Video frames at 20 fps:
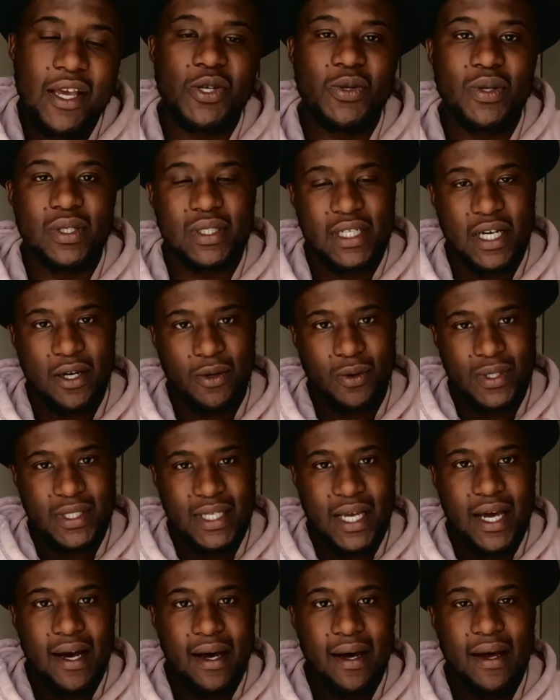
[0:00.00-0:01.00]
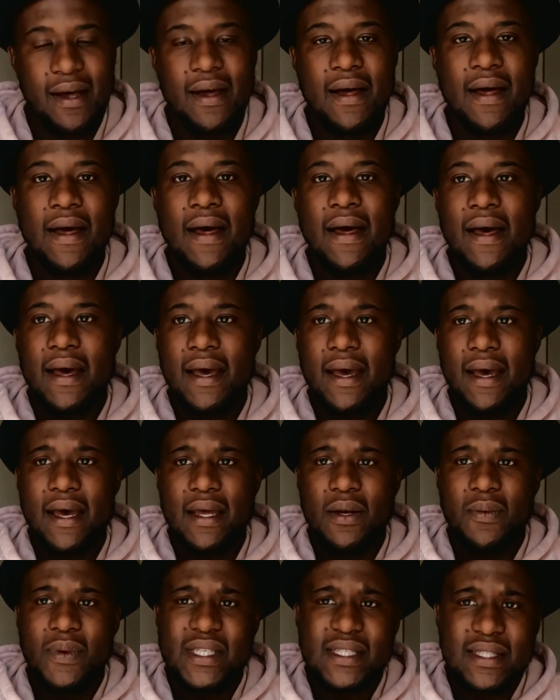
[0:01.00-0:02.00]
actual tacos are.
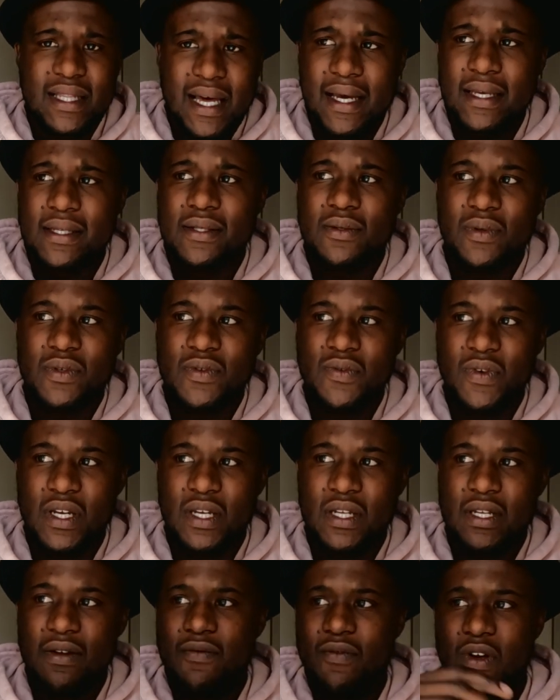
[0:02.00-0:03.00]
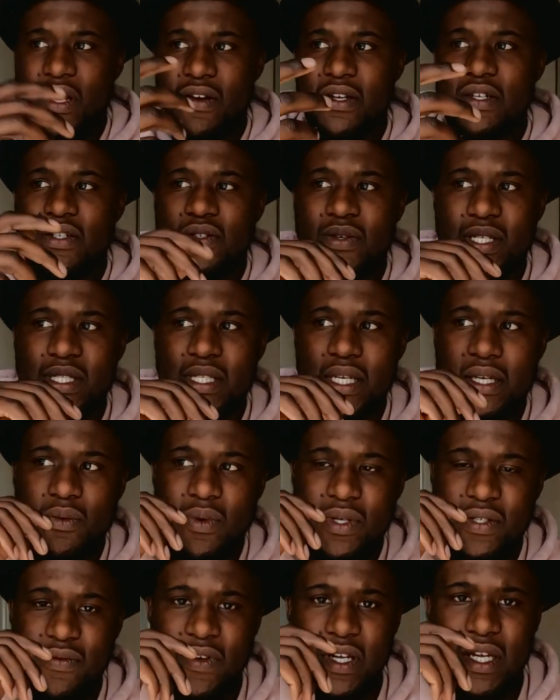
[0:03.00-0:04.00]
And it was nice. It was very, very interesting. It
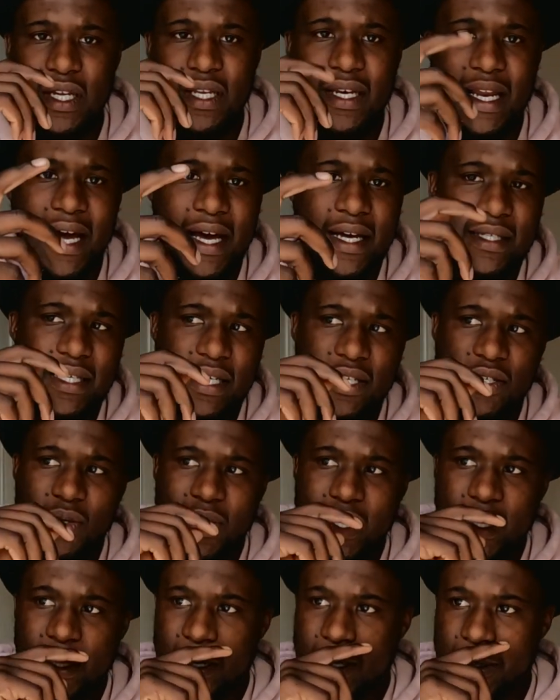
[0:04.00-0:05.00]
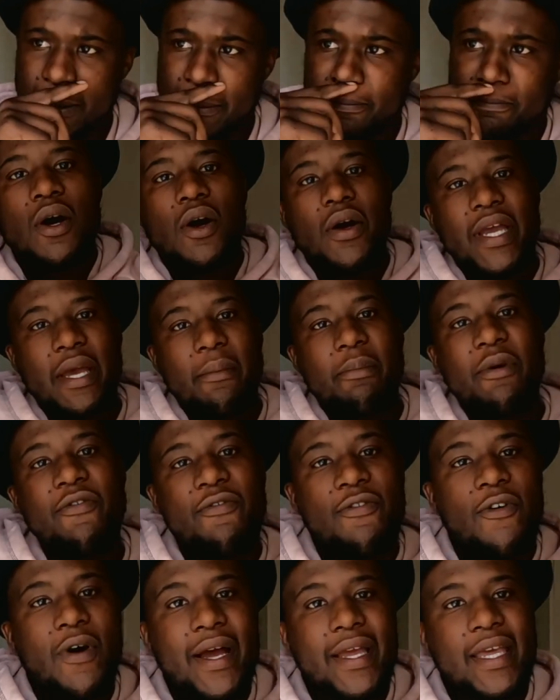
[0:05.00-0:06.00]
was very nice. I enjoyed that. Okay,
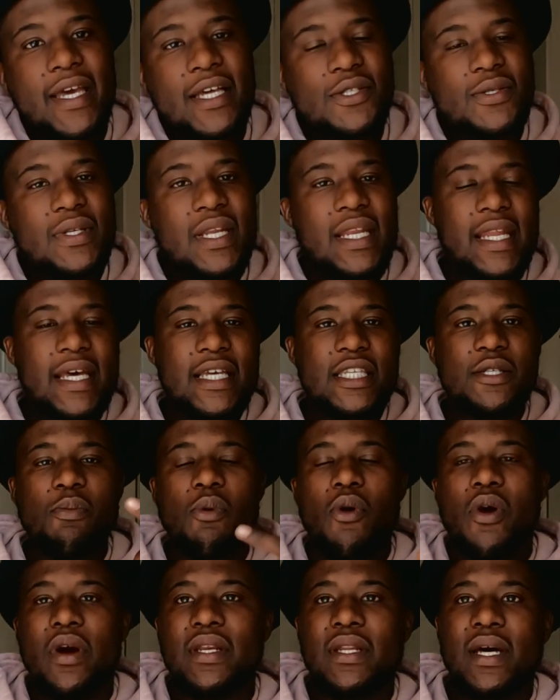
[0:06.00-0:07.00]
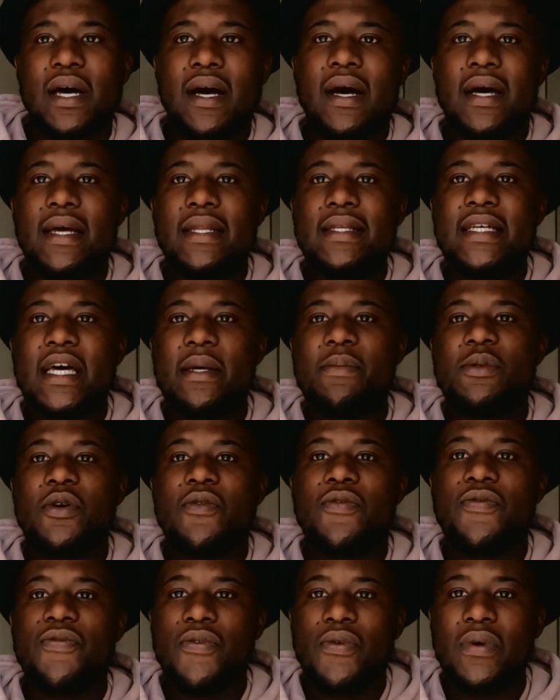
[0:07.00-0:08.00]
before I get to the next point, in terms
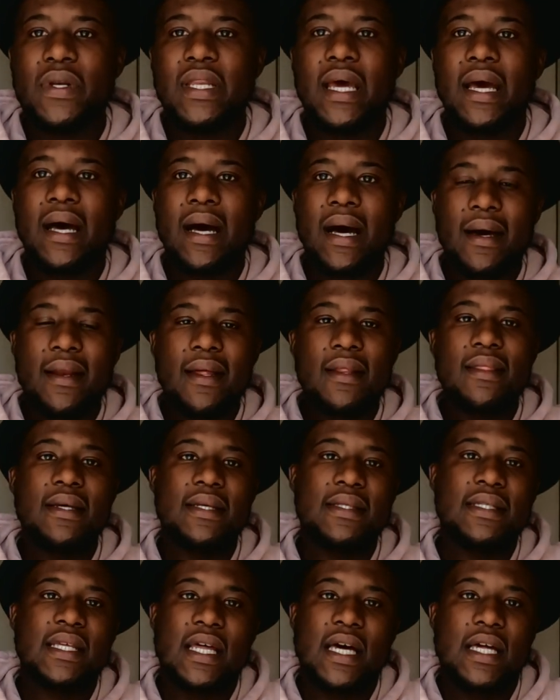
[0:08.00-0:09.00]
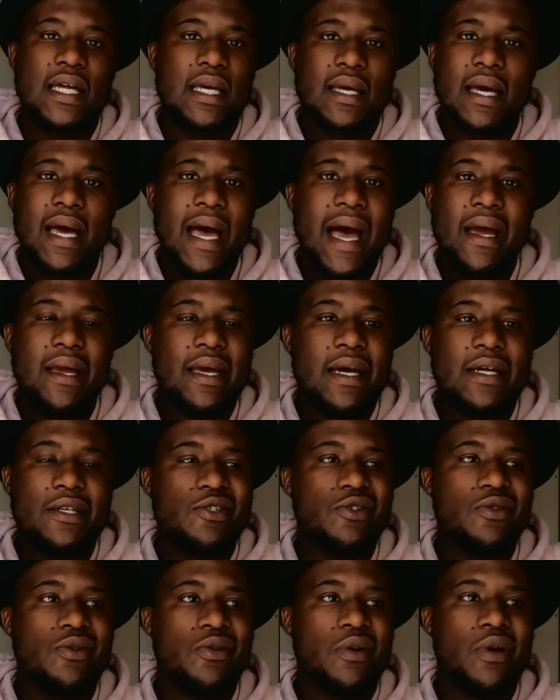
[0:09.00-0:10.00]
of food, there are other things that I get
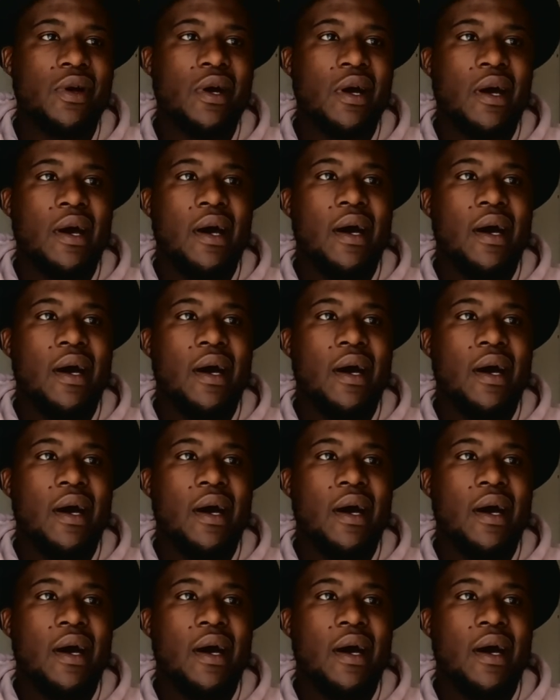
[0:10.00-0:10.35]
to